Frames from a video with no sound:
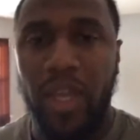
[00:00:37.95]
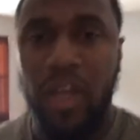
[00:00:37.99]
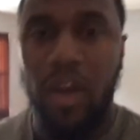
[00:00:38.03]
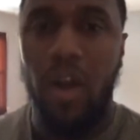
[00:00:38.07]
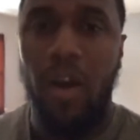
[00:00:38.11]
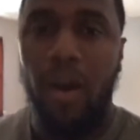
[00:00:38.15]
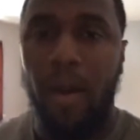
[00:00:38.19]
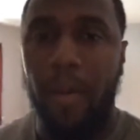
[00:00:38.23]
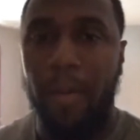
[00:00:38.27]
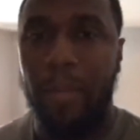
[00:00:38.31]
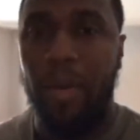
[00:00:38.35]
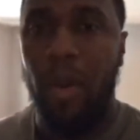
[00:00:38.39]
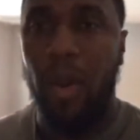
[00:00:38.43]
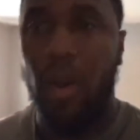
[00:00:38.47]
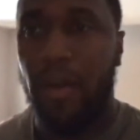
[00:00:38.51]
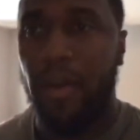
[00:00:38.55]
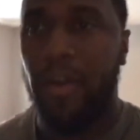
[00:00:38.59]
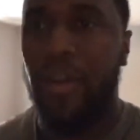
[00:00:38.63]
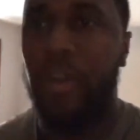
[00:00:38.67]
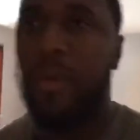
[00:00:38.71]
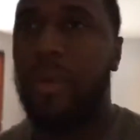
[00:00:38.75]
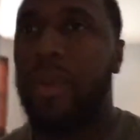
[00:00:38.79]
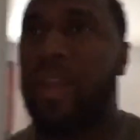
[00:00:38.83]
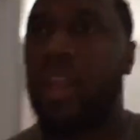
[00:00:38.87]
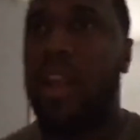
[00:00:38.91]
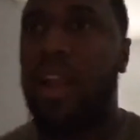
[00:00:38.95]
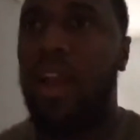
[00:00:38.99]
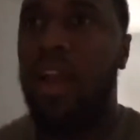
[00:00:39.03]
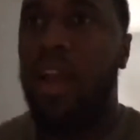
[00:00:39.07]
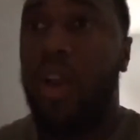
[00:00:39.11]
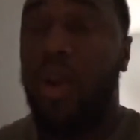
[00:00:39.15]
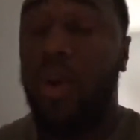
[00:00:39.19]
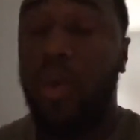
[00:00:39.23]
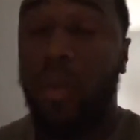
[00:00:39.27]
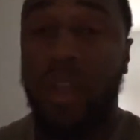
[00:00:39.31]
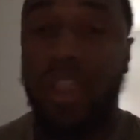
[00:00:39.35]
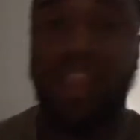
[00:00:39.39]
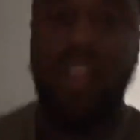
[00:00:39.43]
call partnering
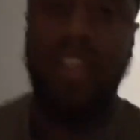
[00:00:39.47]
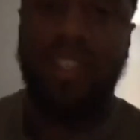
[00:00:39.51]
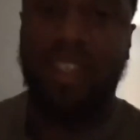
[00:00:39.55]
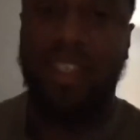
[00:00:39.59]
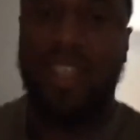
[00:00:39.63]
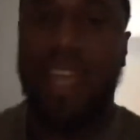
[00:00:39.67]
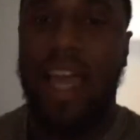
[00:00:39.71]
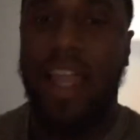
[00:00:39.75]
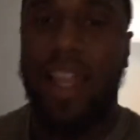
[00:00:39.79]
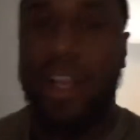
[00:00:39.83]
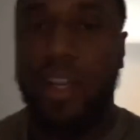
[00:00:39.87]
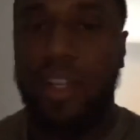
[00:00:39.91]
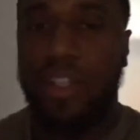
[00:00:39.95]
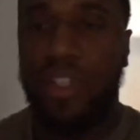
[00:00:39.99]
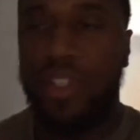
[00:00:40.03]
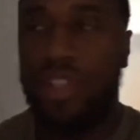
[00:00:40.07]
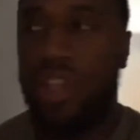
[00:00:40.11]
with the seller.